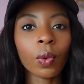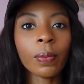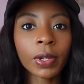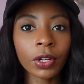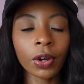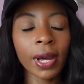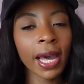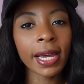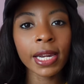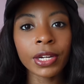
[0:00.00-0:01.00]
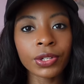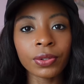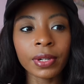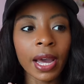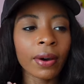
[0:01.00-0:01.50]
What I'm going to go ahead and
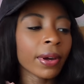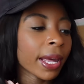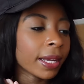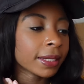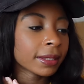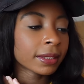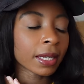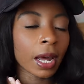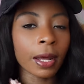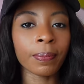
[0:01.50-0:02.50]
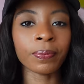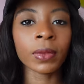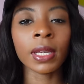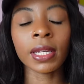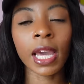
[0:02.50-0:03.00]
do now is
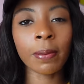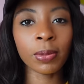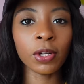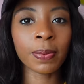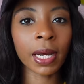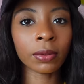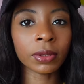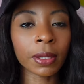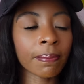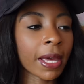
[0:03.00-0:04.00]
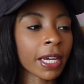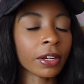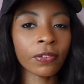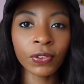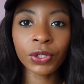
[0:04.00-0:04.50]
get Bluebell's
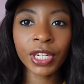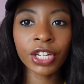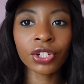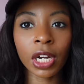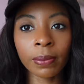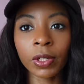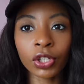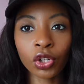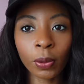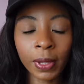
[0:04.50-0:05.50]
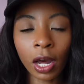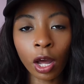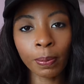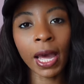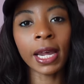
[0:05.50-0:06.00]
main food dish, and I'm going to top that
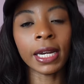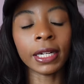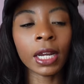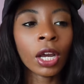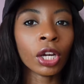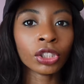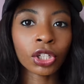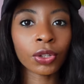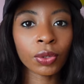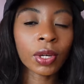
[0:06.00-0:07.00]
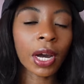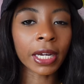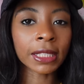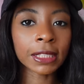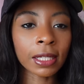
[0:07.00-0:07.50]
up and then show you
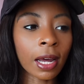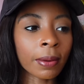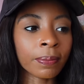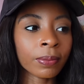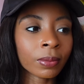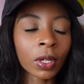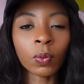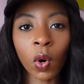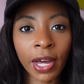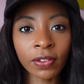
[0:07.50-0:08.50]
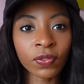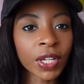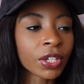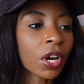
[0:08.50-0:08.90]
guys what I feed